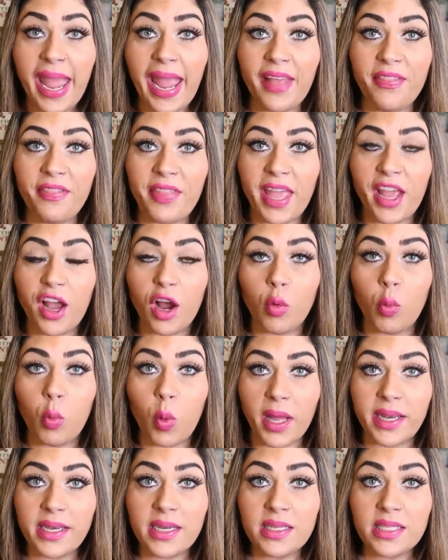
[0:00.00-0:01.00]
and they are
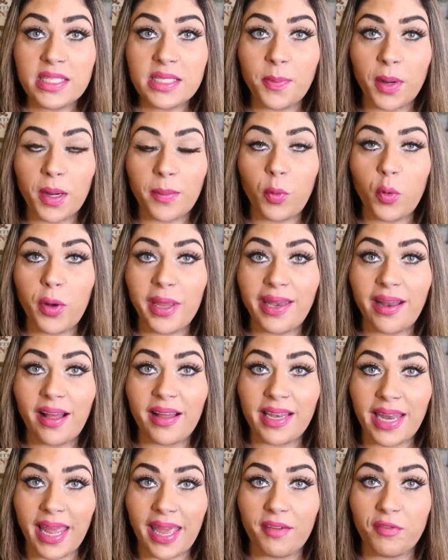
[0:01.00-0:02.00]
1 Smart Point
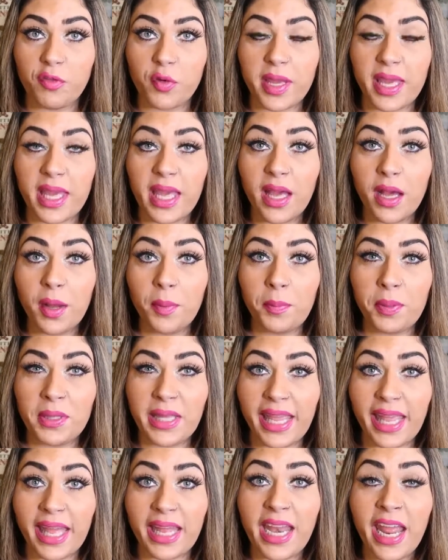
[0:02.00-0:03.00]
on every
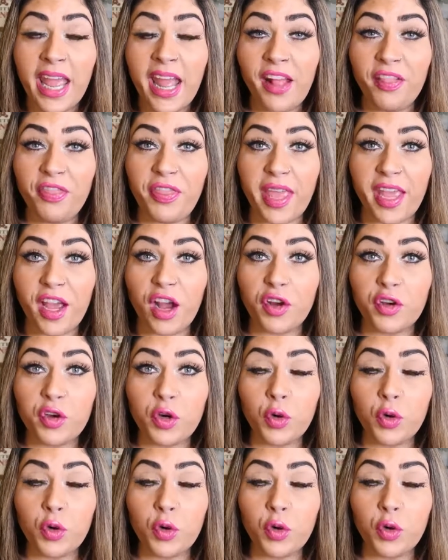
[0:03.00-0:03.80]
plan. They are